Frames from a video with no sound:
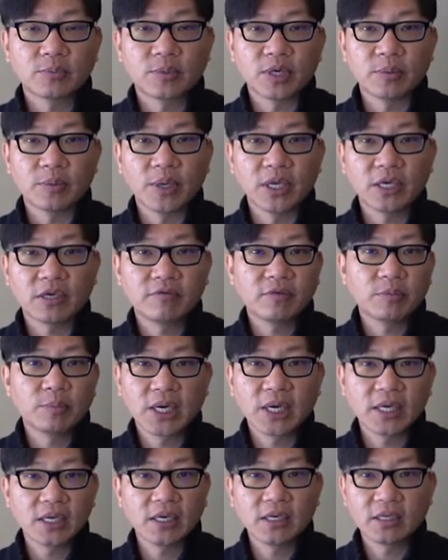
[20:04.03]
a bread maker. If you're
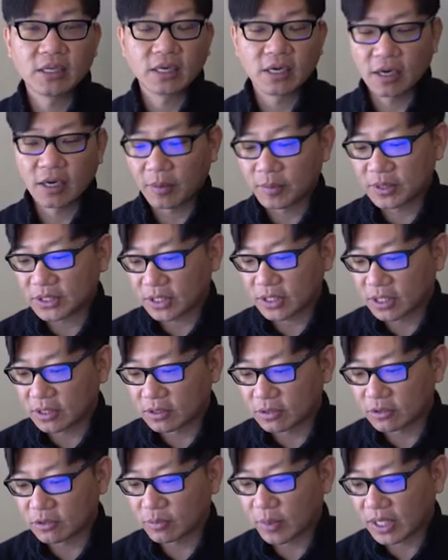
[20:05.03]
buying anything on
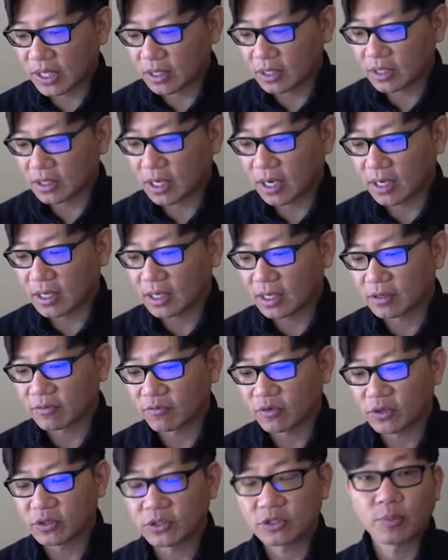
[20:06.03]
Amazon, use my link. I get a
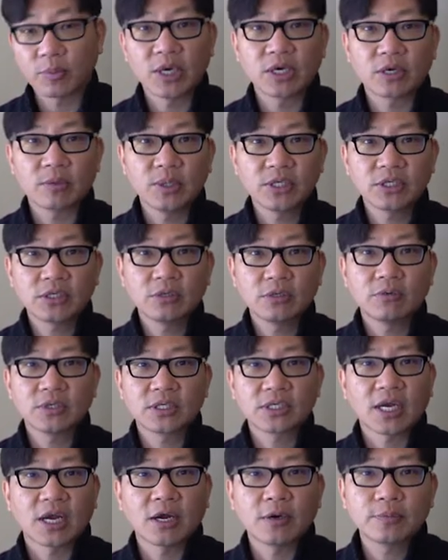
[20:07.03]
really small commission,
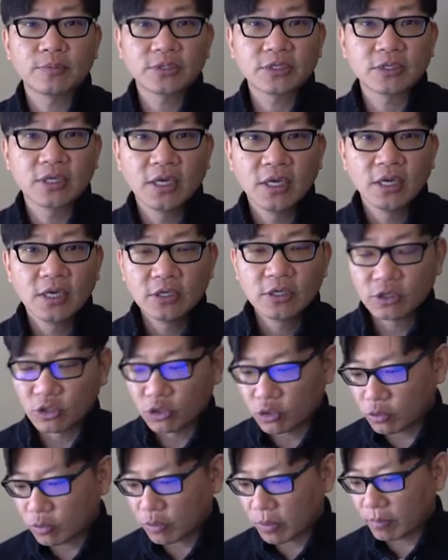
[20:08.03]
which helps
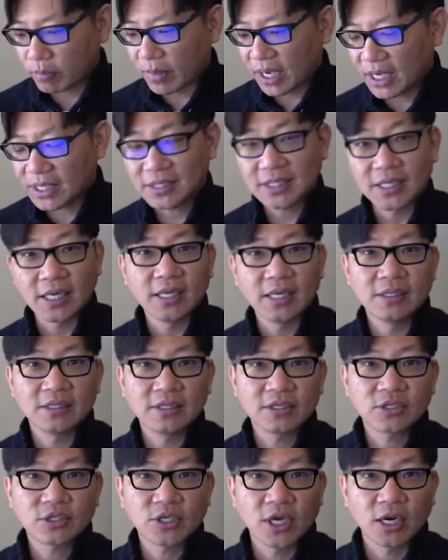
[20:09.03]
to maintain
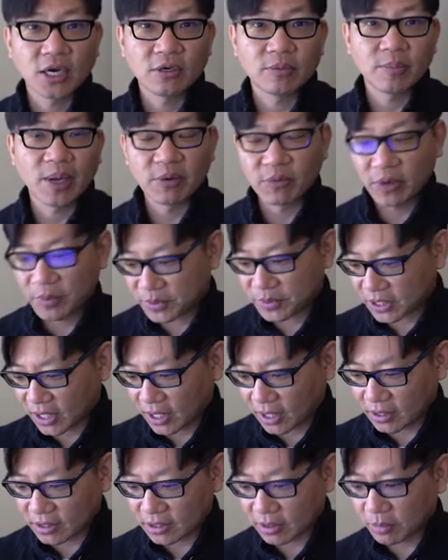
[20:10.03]
this channel, my
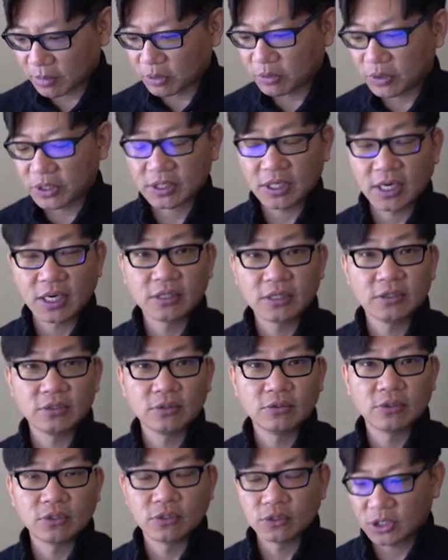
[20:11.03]
website, and some of the work that I
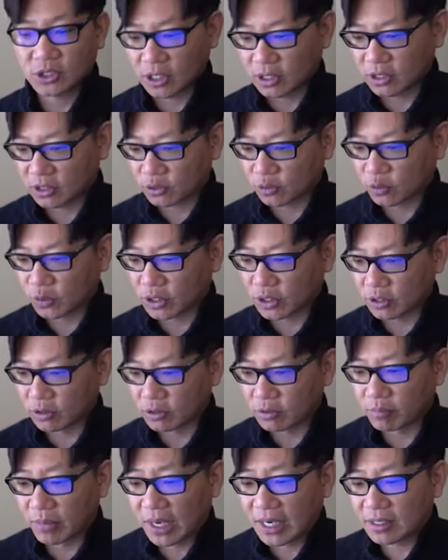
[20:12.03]
do to share this with
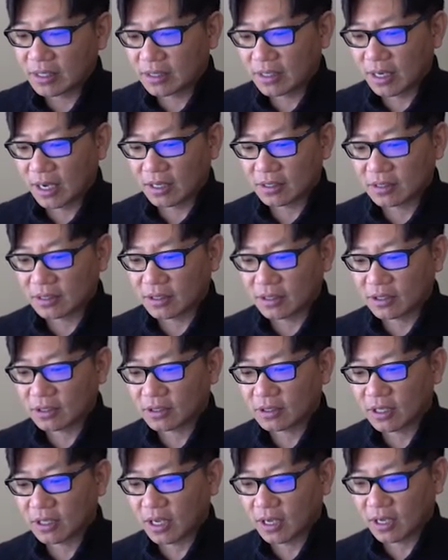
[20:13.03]
you. It might not
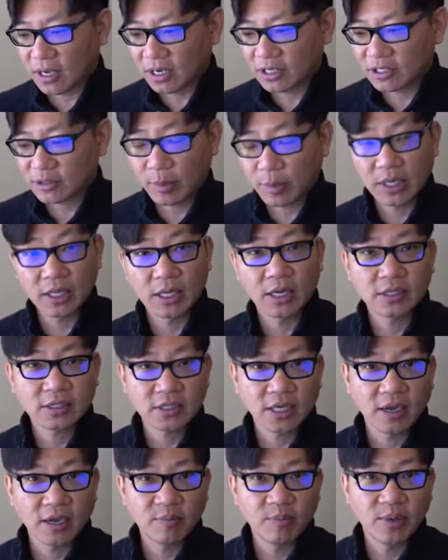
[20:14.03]
look like I spent a lot of
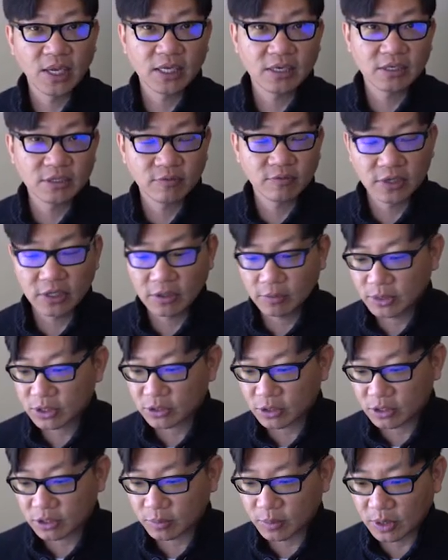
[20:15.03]
time making this video, but
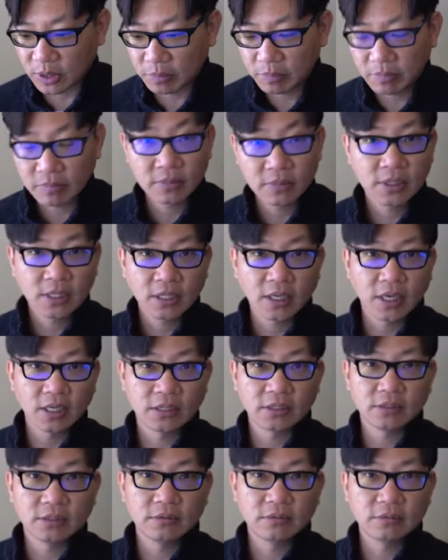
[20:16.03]
trust me,
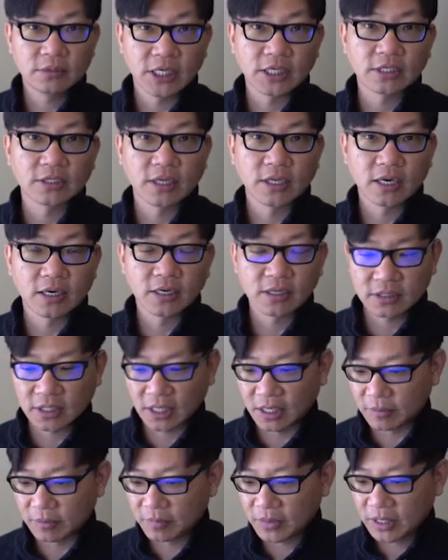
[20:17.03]
it takes a lot of
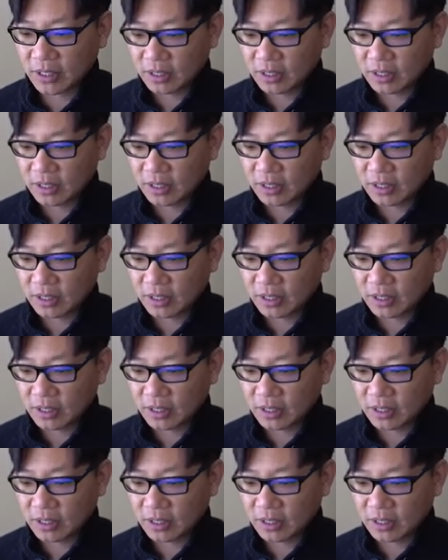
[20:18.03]
time.